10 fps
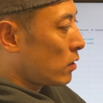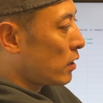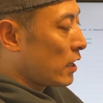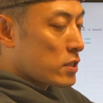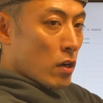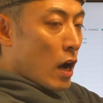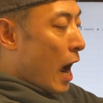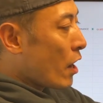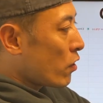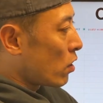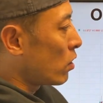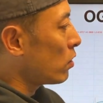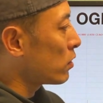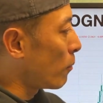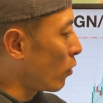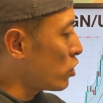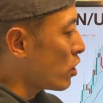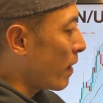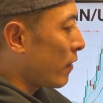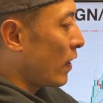is, you know, under the
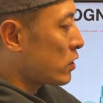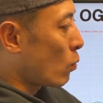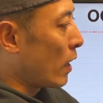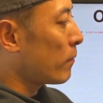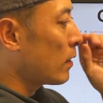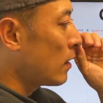Bollinger Band baseline.